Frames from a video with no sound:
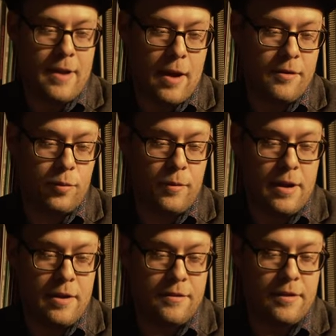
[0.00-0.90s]
Now this one
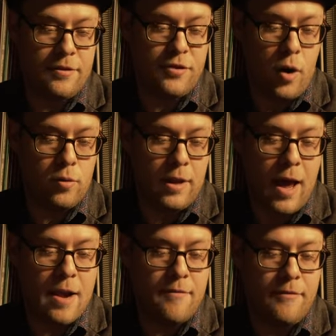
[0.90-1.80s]
is the Stone
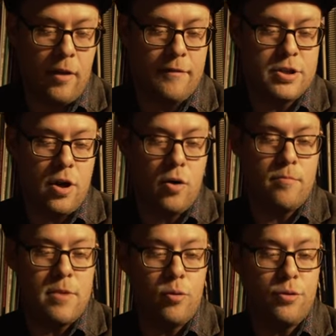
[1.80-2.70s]
Line
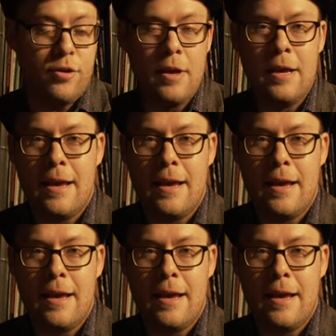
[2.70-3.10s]
Velvetone Mute.